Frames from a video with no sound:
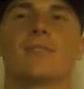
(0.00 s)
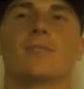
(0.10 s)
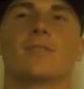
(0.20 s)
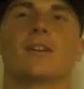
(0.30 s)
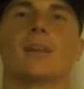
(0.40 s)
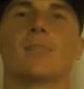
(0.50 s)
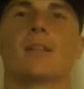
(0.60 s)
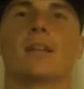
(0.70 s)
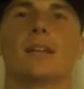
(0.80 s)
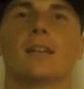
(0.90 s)
for
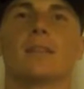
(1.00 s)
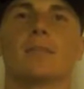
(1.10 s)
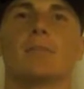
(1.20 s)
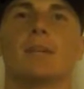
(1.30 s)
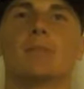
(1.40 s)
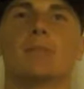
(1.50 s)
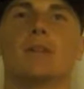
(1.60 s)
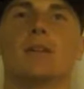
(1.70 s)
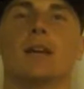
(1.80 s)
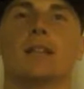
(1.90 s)
playing
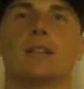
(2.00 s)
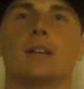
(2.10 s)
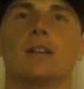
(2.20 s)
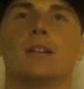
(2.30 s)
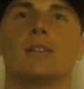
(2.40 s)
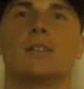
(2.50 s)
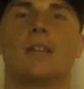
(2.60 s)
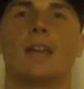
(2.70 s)
baseball at the college,